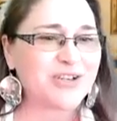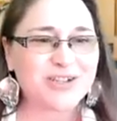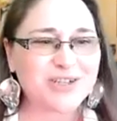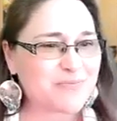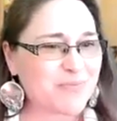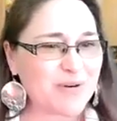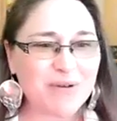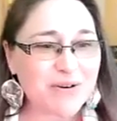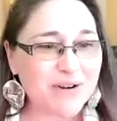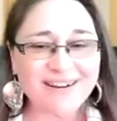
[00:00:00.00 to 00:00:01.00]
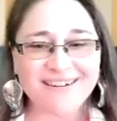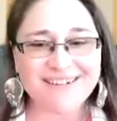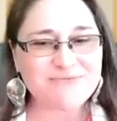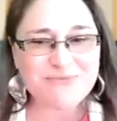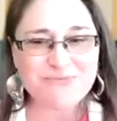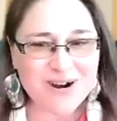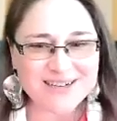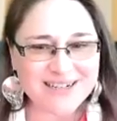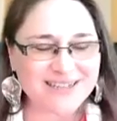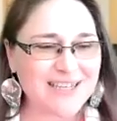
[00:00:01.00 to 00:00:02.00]
she just promoted it and
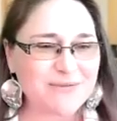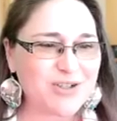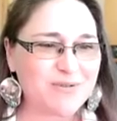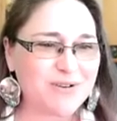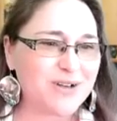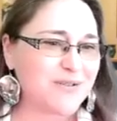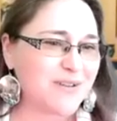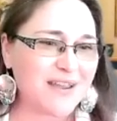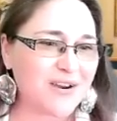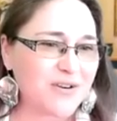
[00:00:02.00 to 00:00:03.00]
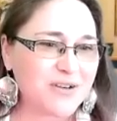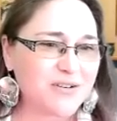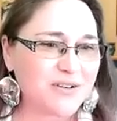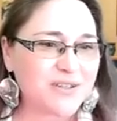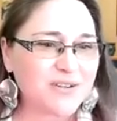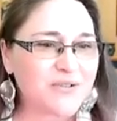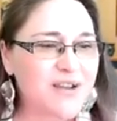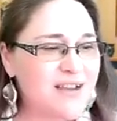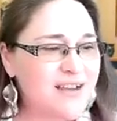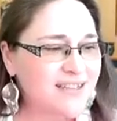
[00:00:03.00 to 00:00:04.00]
walked in and said what she wanted to do and they agreed to it. So
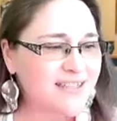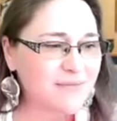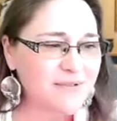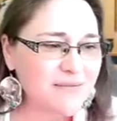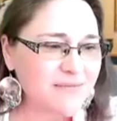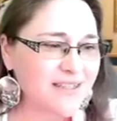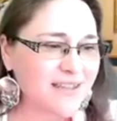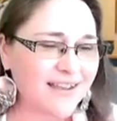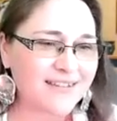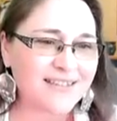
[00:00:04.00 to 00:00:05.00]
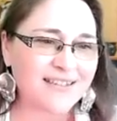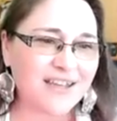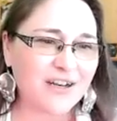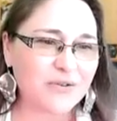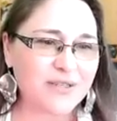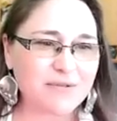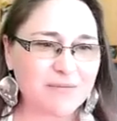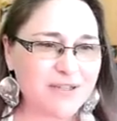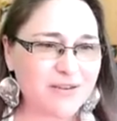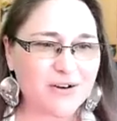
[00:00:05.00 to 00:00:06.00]
sometimes it's,
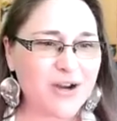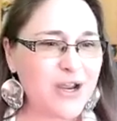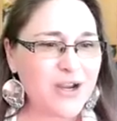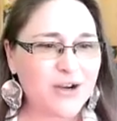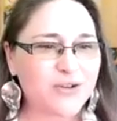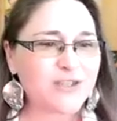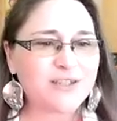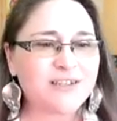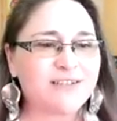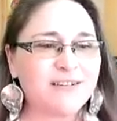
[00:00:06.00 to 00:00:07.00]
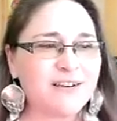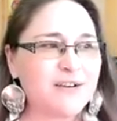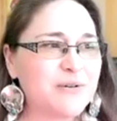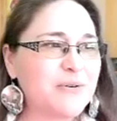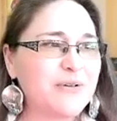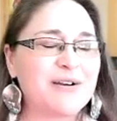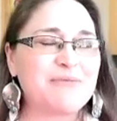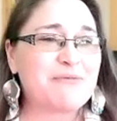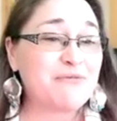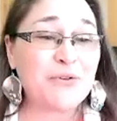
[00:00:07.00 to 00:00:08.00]
sometimes either you're just
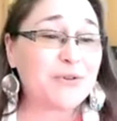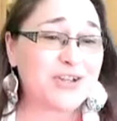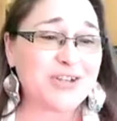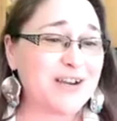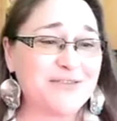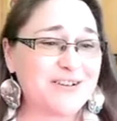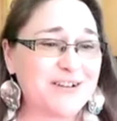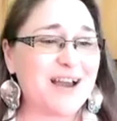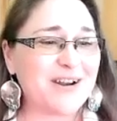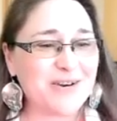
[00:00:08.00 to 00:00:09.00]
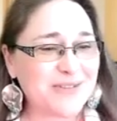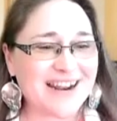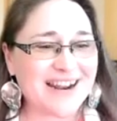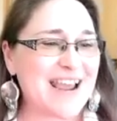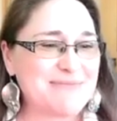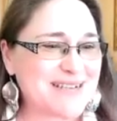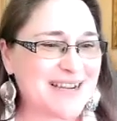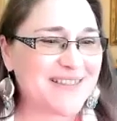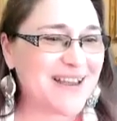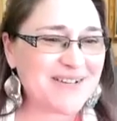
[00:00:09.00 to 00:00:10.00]
foolish enough to not know that it can't be
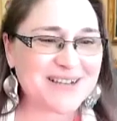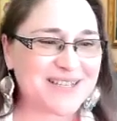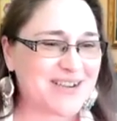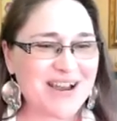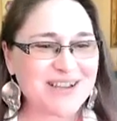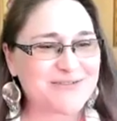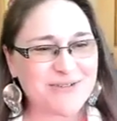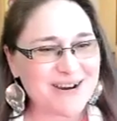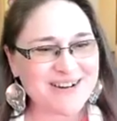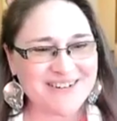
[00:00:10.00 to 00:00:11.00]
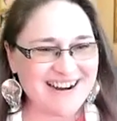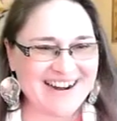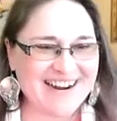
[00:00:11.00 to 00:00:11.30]
done that way. So you ask for it, right?